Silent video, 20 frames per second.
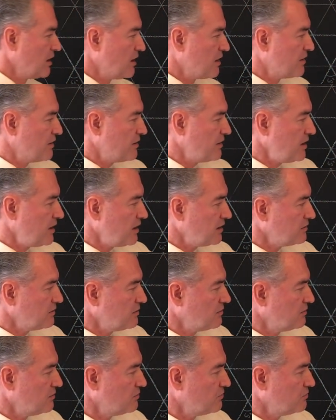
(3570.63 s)
Then
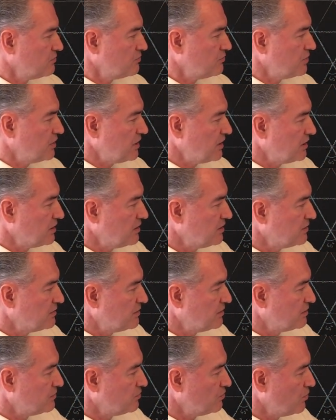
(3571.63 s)
we
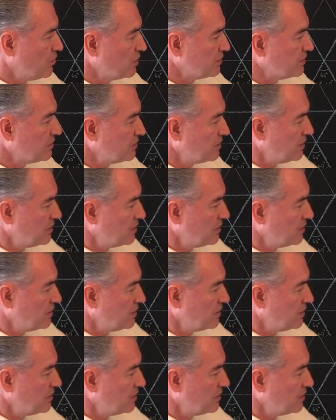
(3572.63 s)
did what?